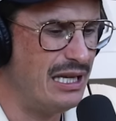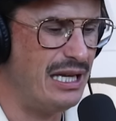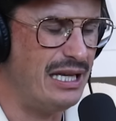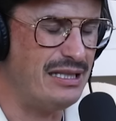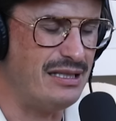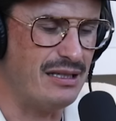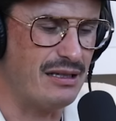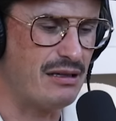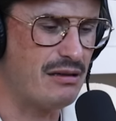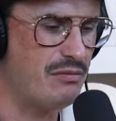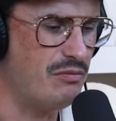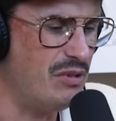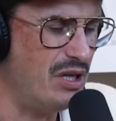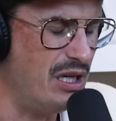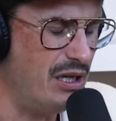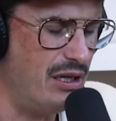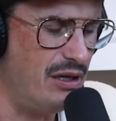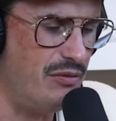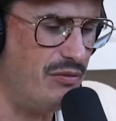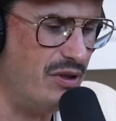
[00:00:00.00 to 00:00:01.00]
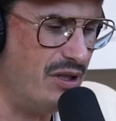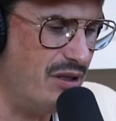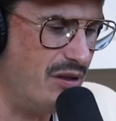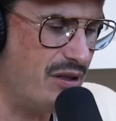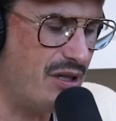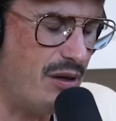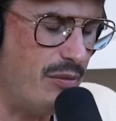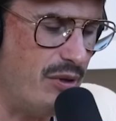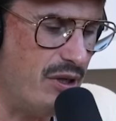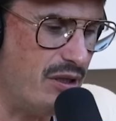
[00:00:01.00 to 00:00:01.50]
It's a. It, it, uh,
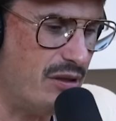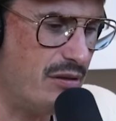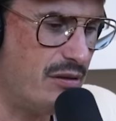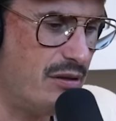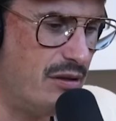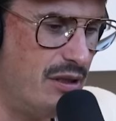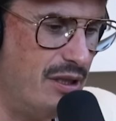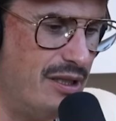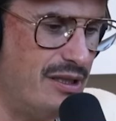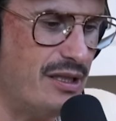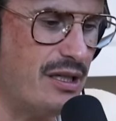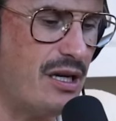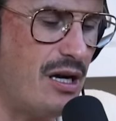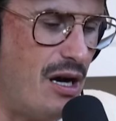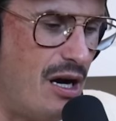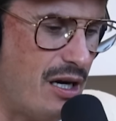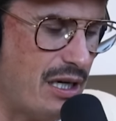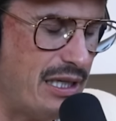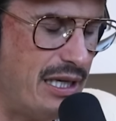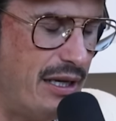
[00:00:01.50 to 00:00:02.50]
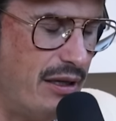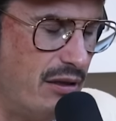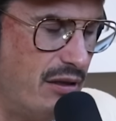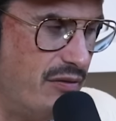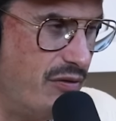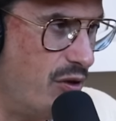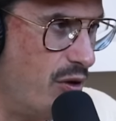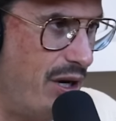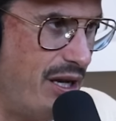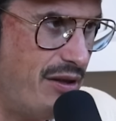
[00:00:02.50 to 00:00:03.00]
come on, it's a cocktail
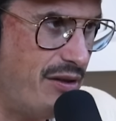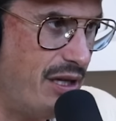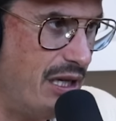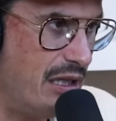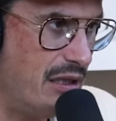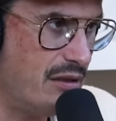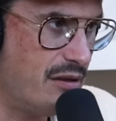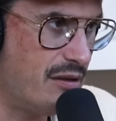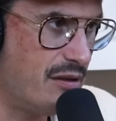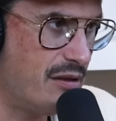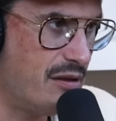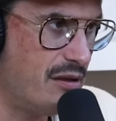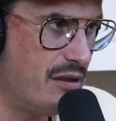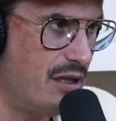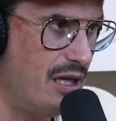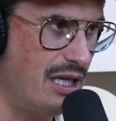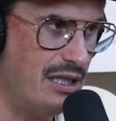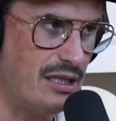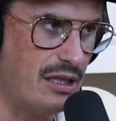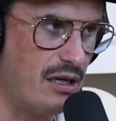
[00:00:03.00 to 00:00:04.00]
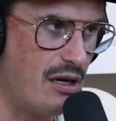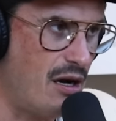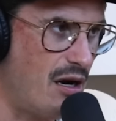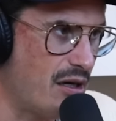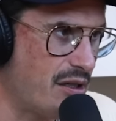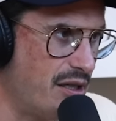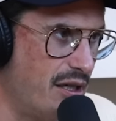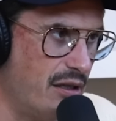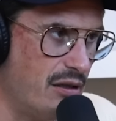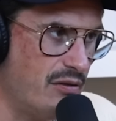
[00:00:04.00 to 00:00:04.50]
of great things. It's a
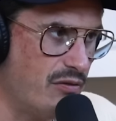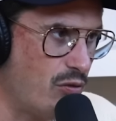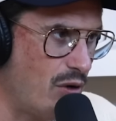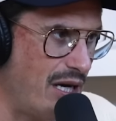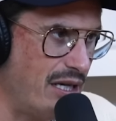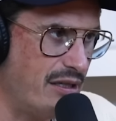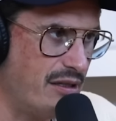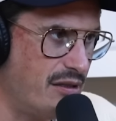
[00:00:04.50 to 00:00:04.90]
cocktail of right